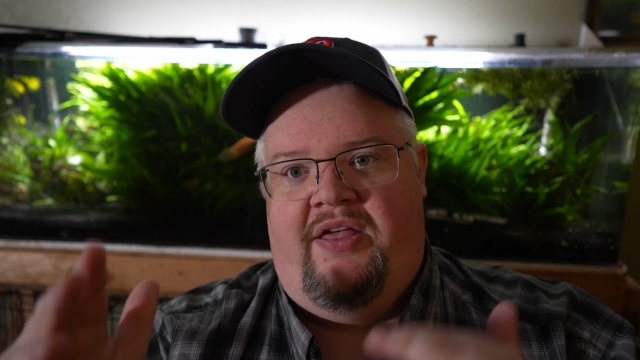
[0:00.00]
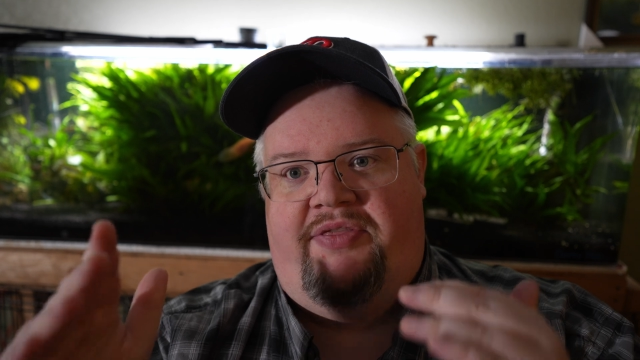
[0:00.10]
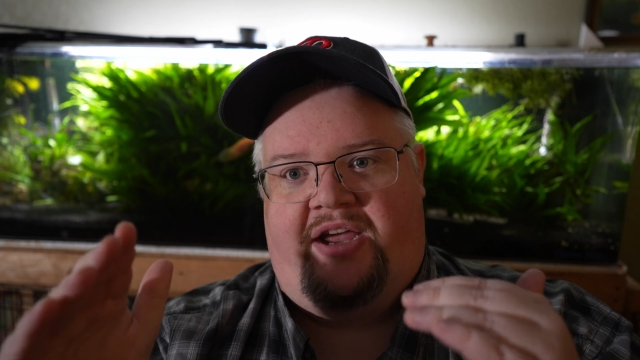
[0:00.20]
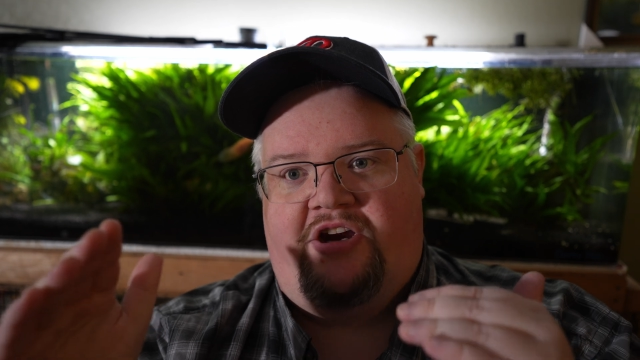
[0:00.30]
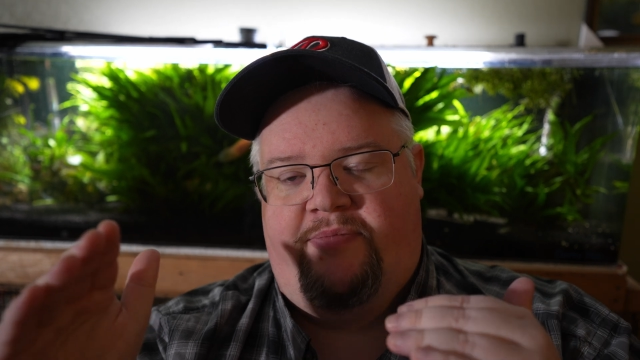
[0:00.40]

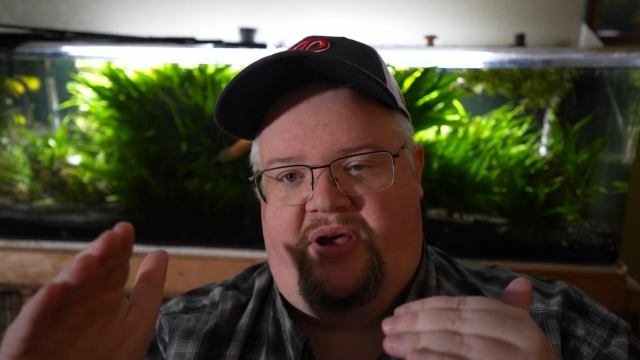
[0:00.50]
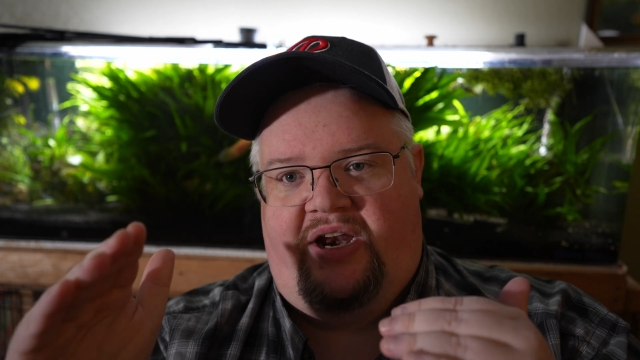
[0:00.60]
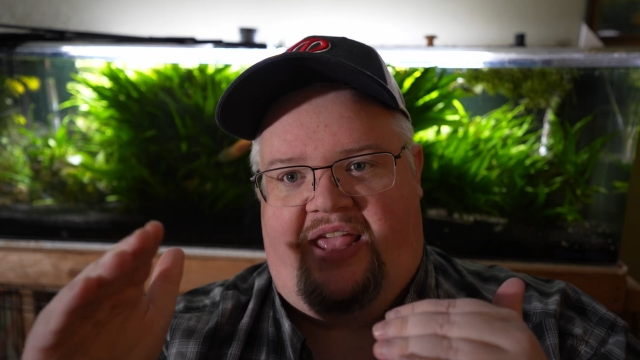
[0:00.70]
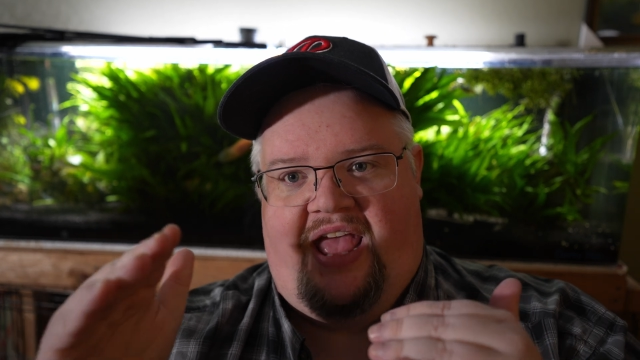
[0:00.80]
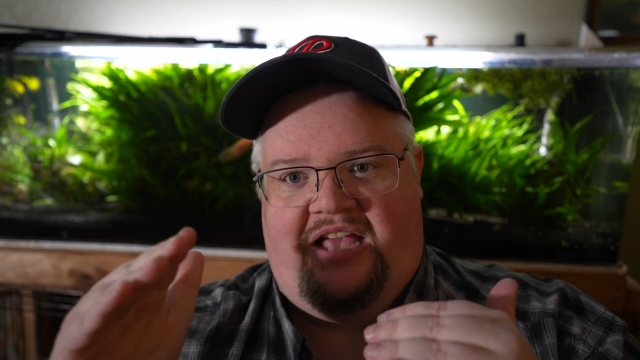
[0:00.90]
that
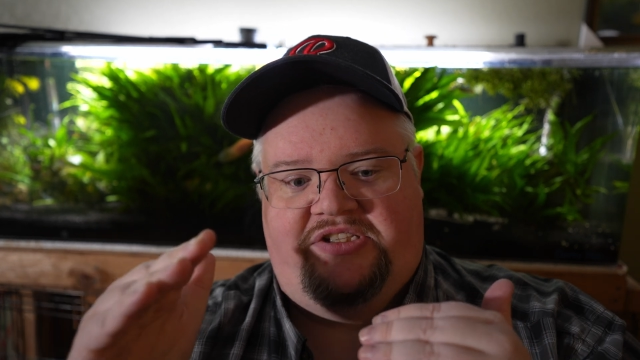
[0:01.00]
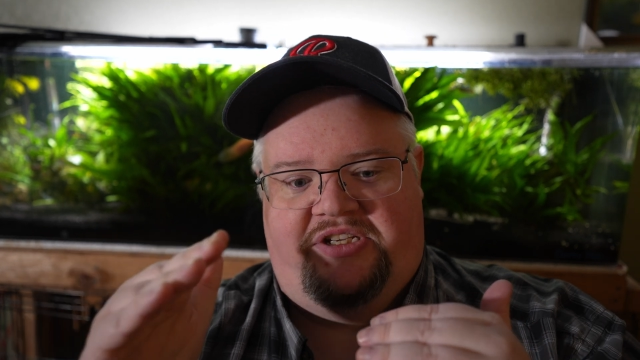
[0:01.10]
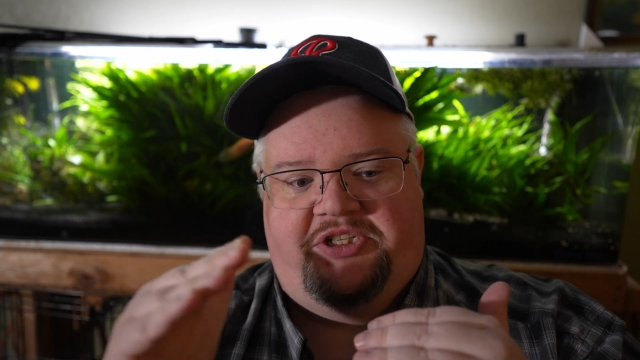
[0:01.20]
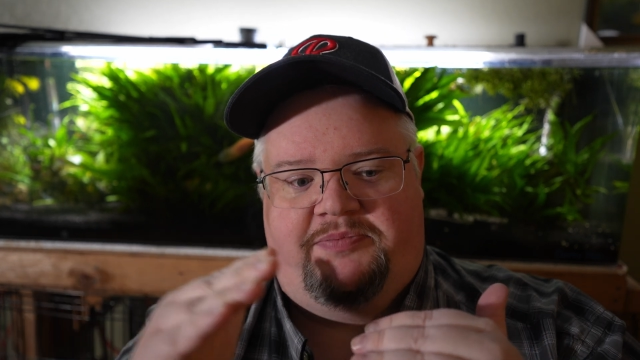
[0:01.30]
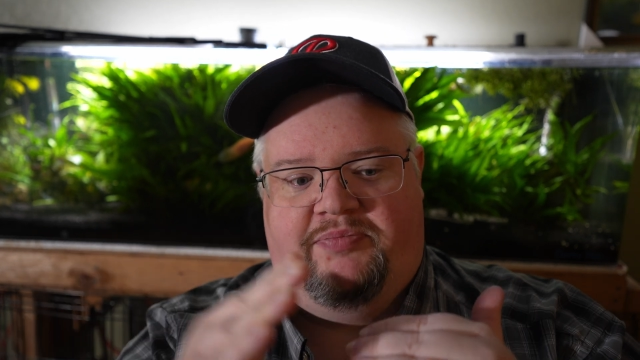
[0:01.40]
carbonic
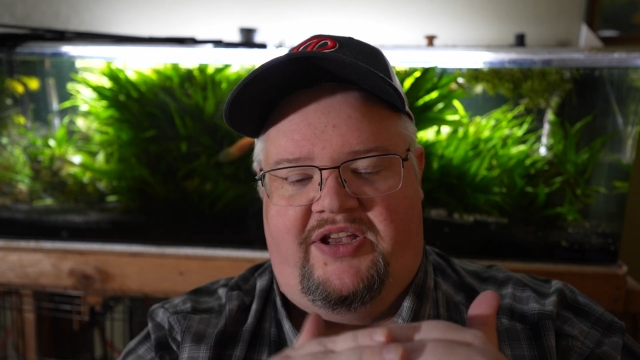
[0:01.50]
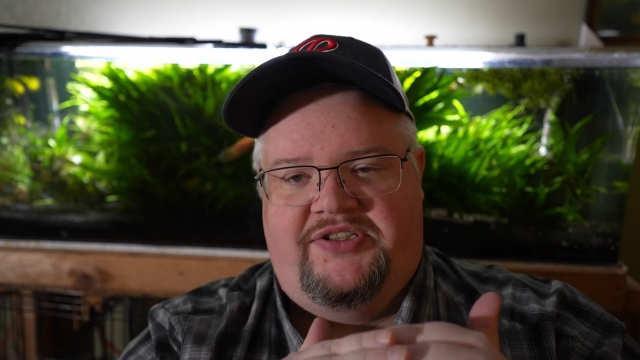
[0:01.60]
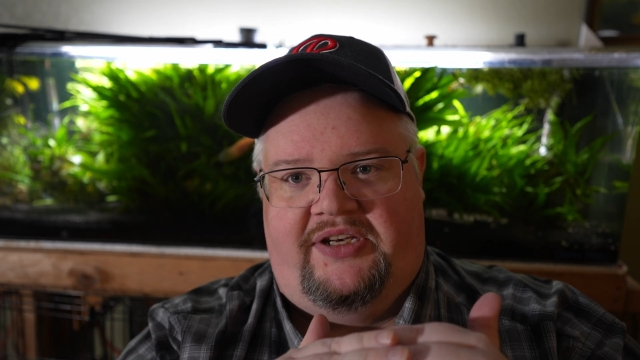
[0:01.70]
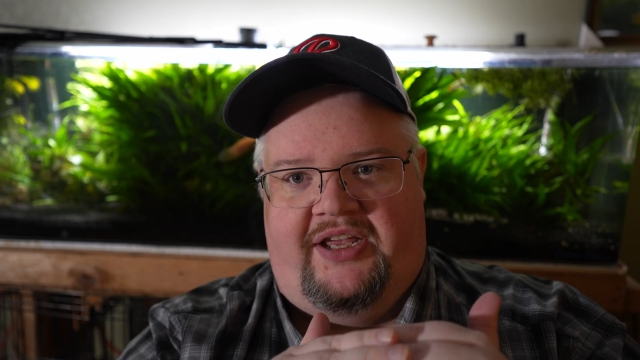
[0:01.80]
acid is present